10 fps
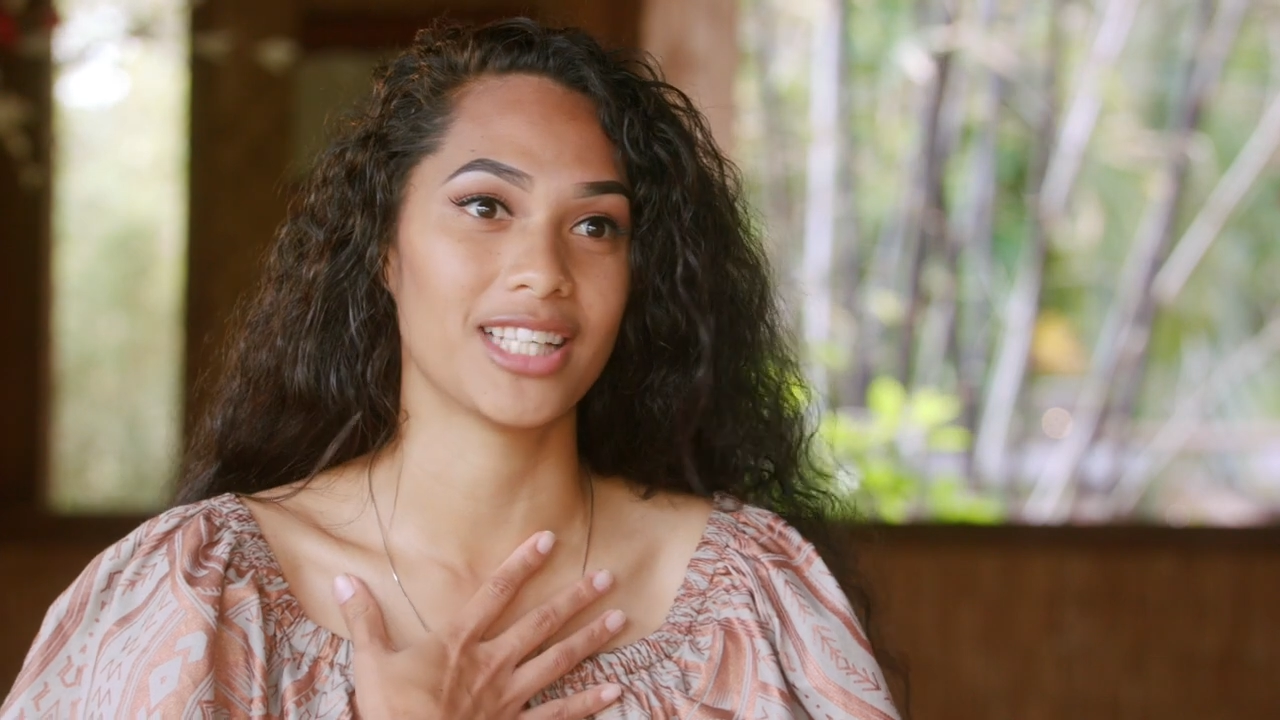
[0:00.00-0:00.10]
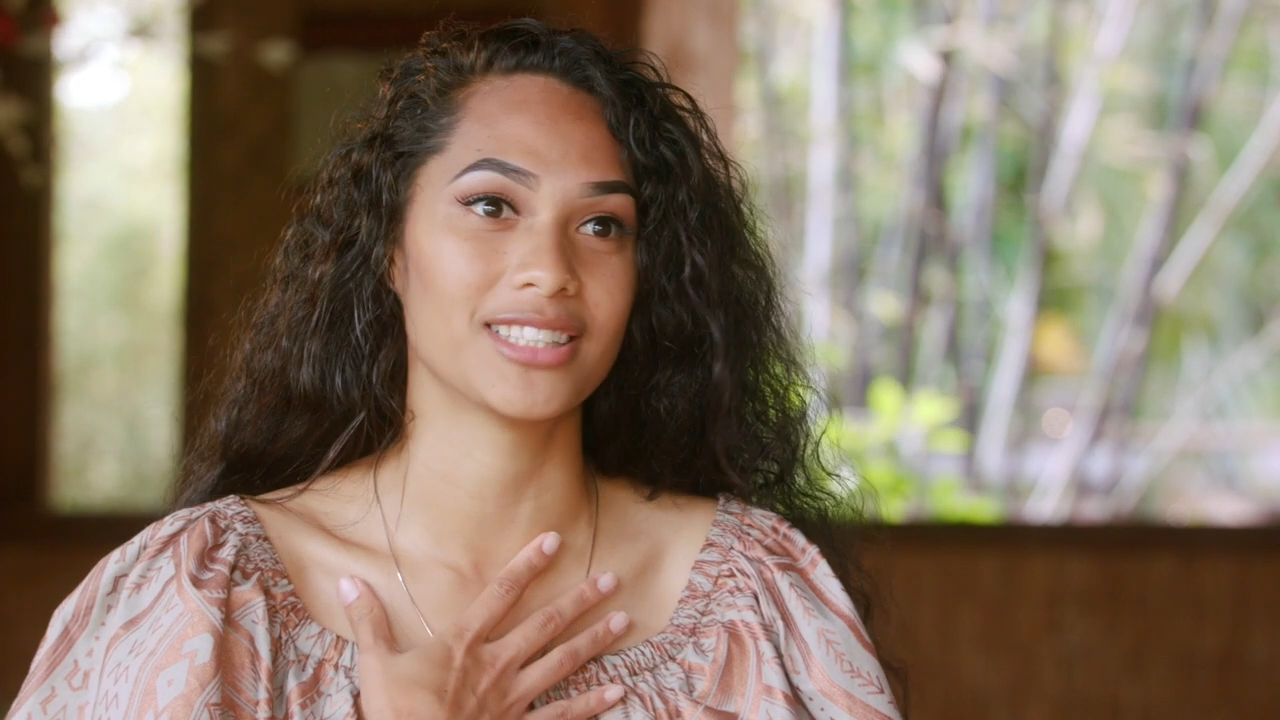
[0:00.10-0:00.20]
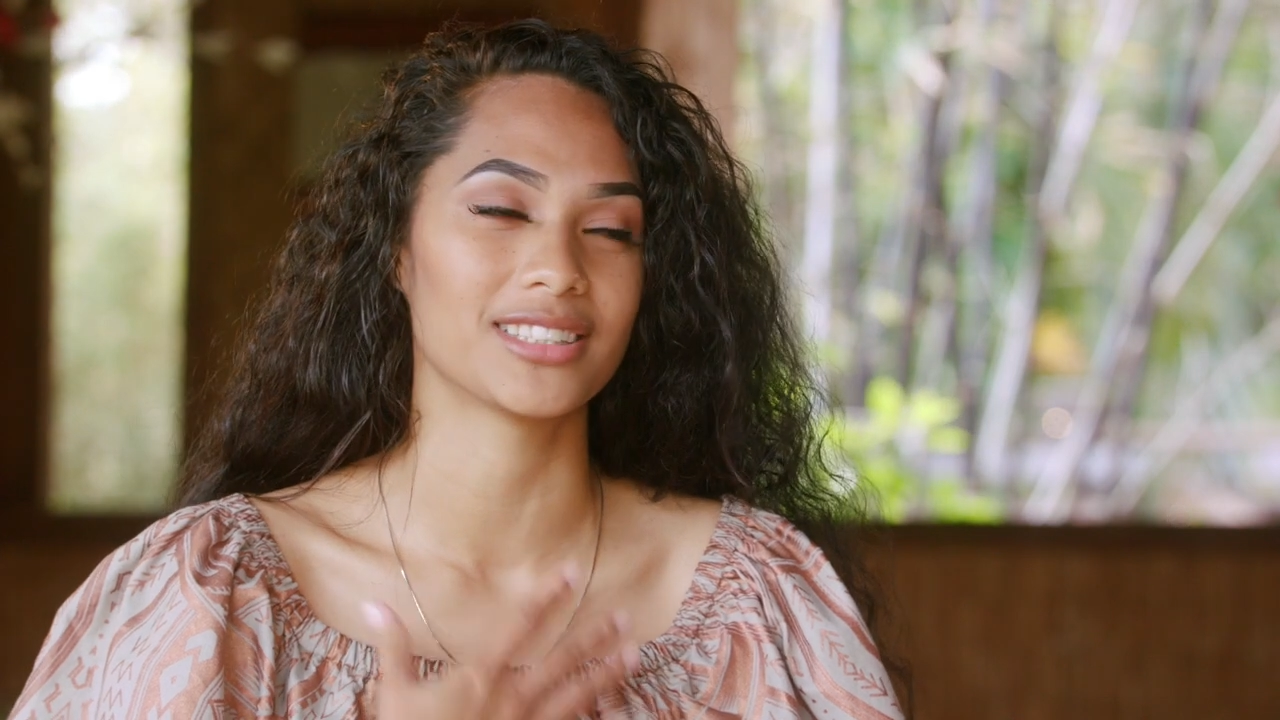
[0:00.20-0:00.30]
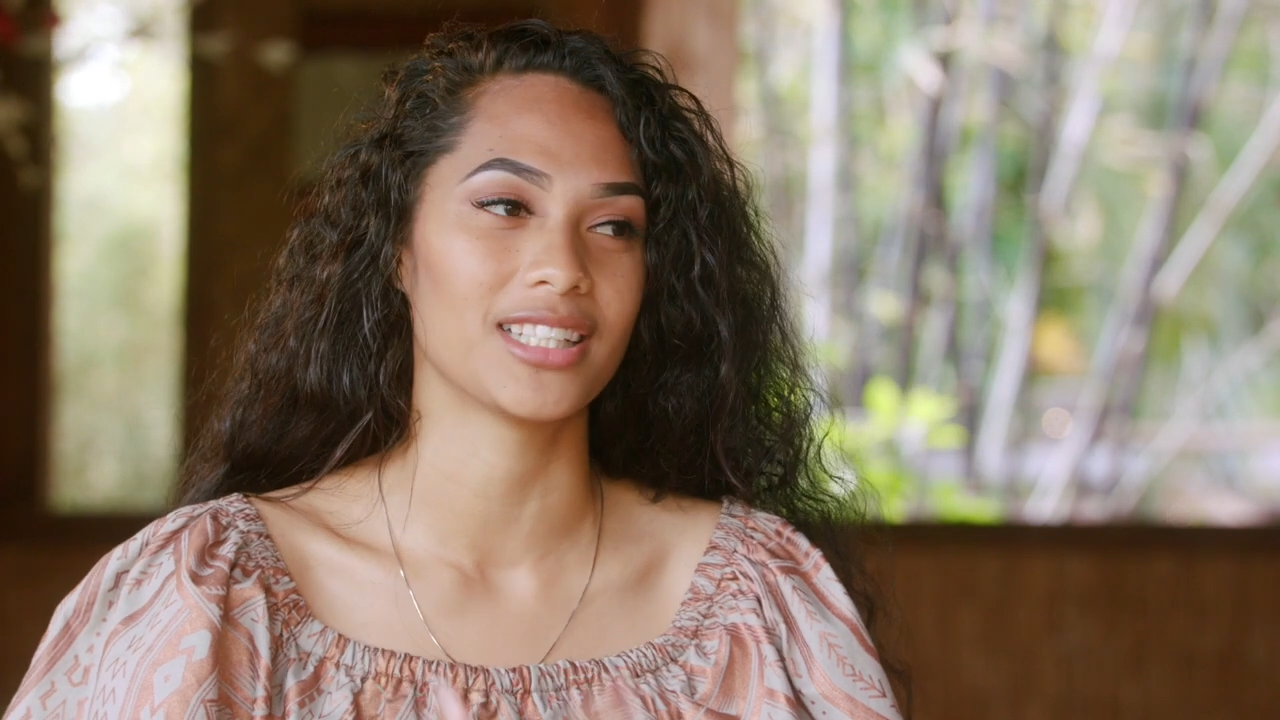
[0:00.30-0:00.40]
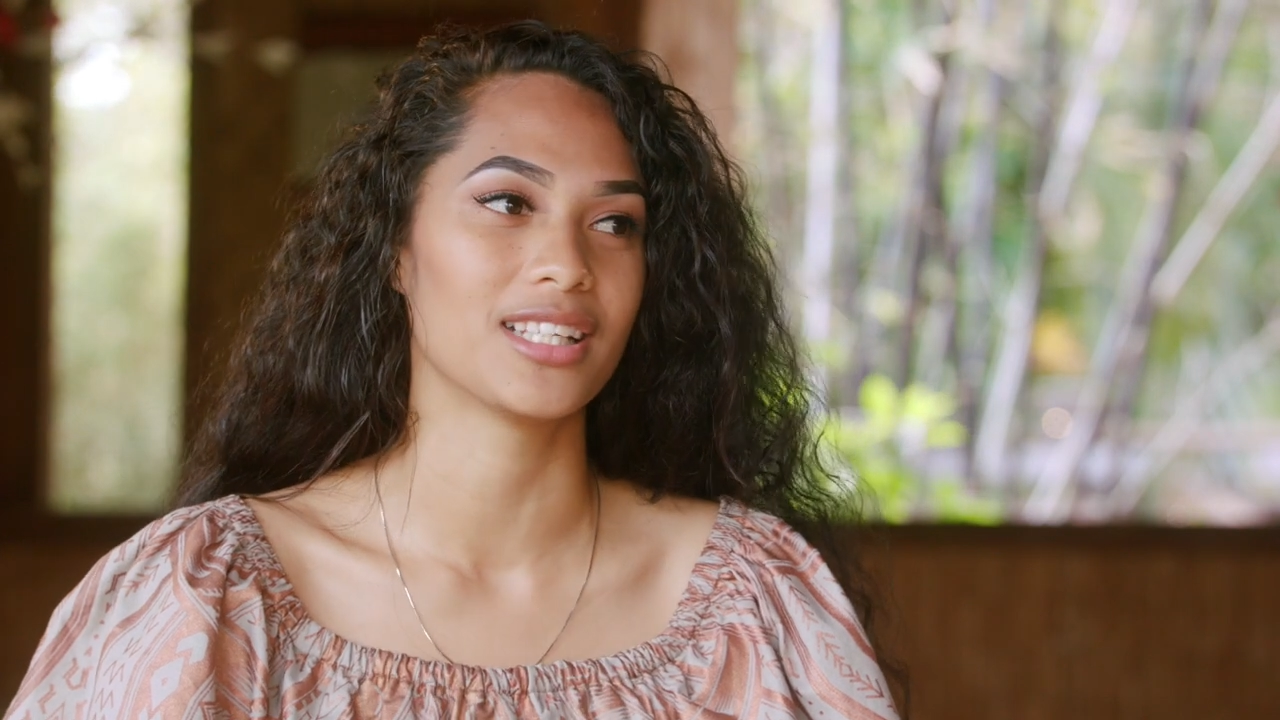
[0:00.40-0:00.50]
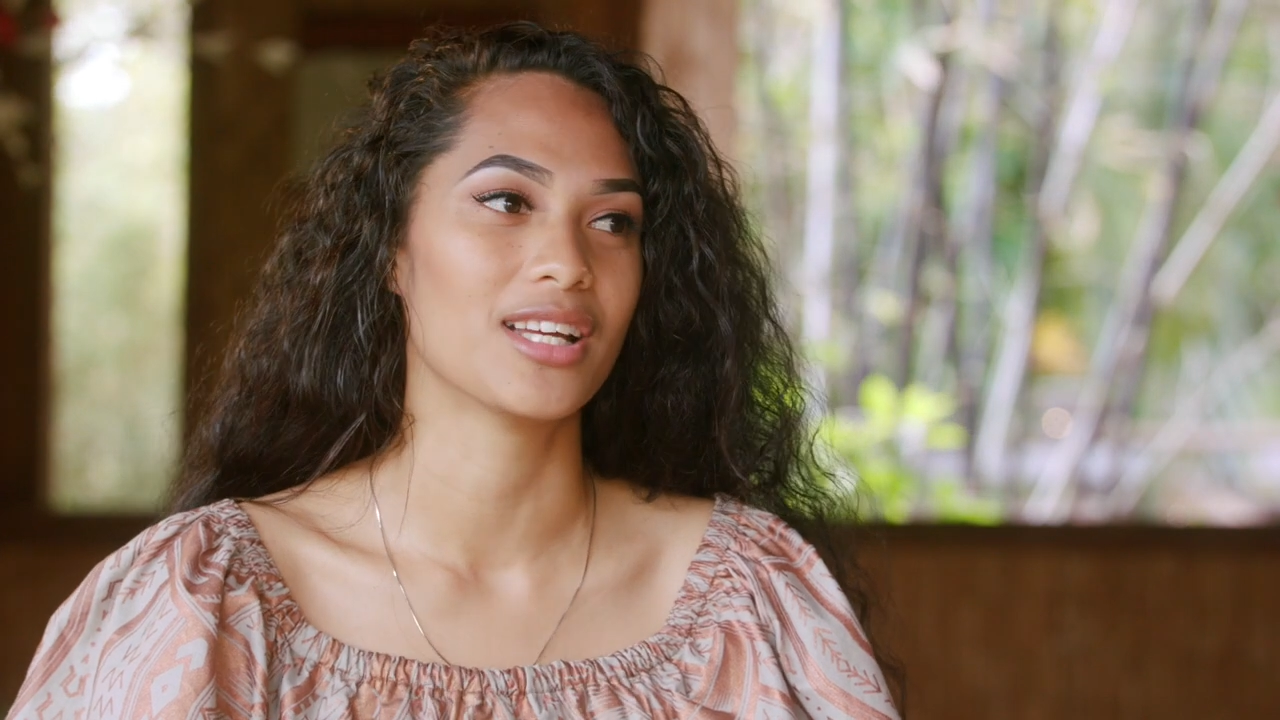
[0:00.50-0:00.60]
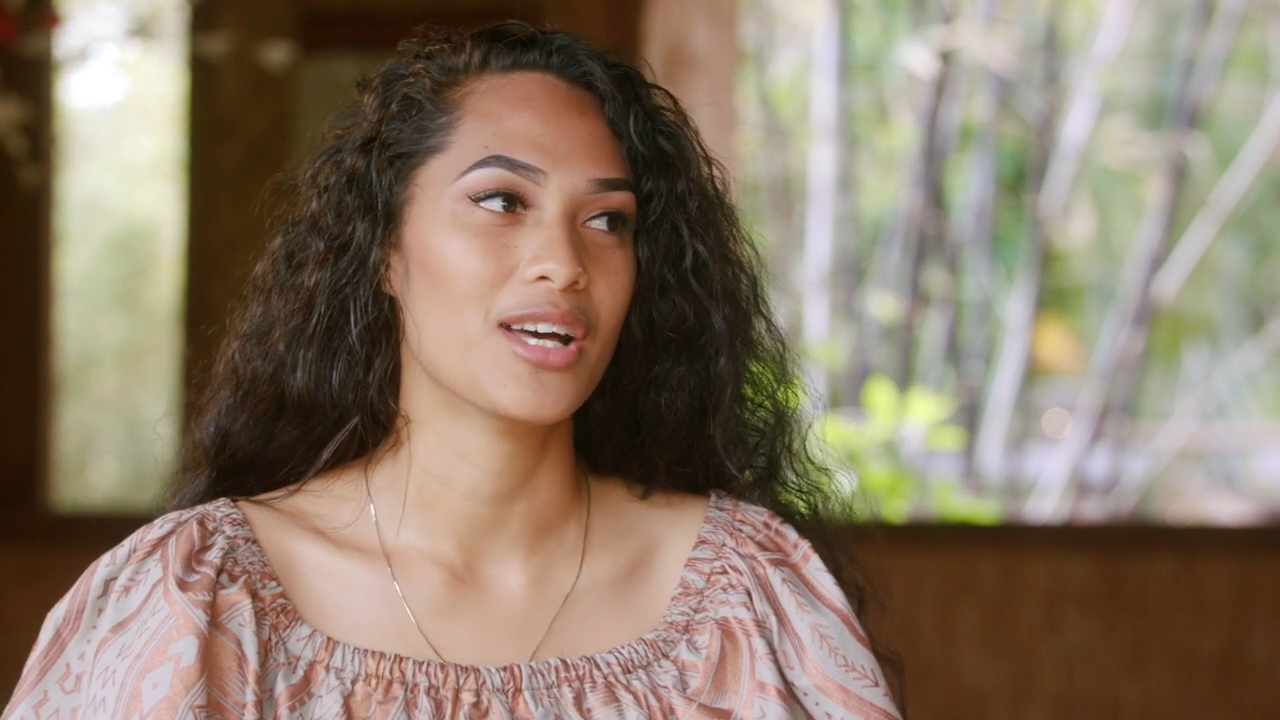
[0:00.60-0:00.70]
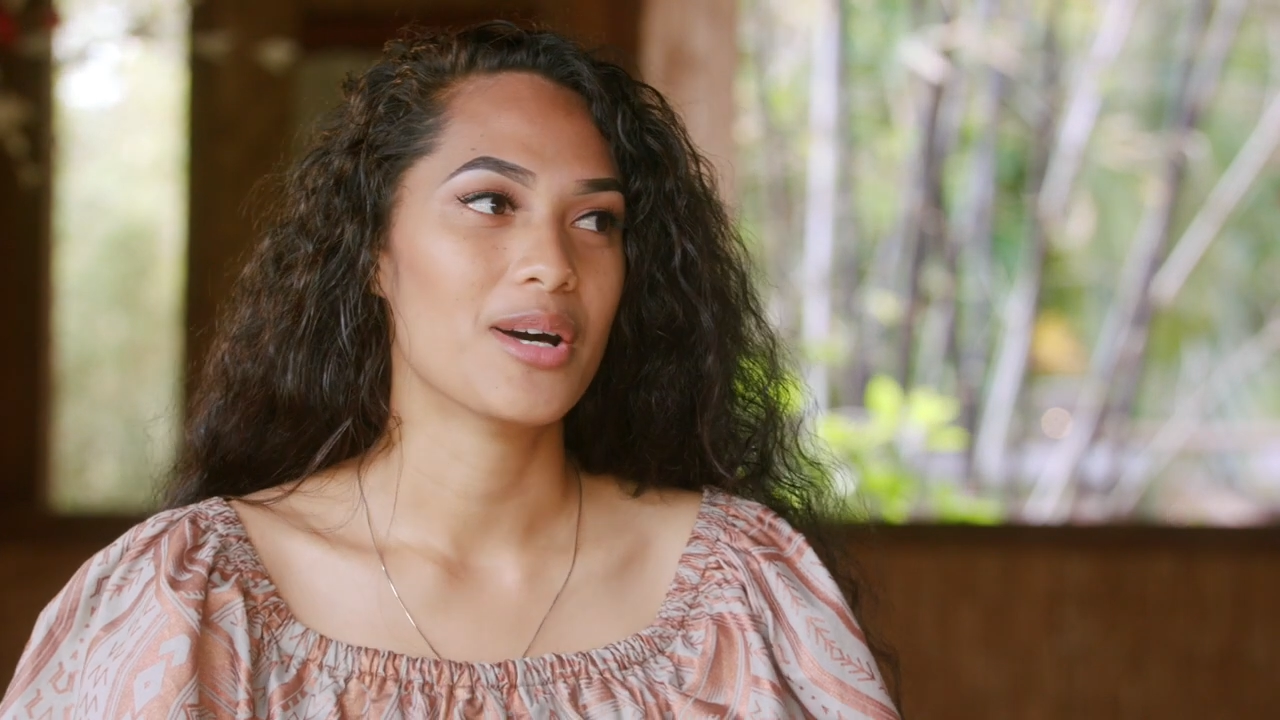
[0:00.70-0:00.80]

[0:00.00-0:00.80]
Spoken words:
dancing,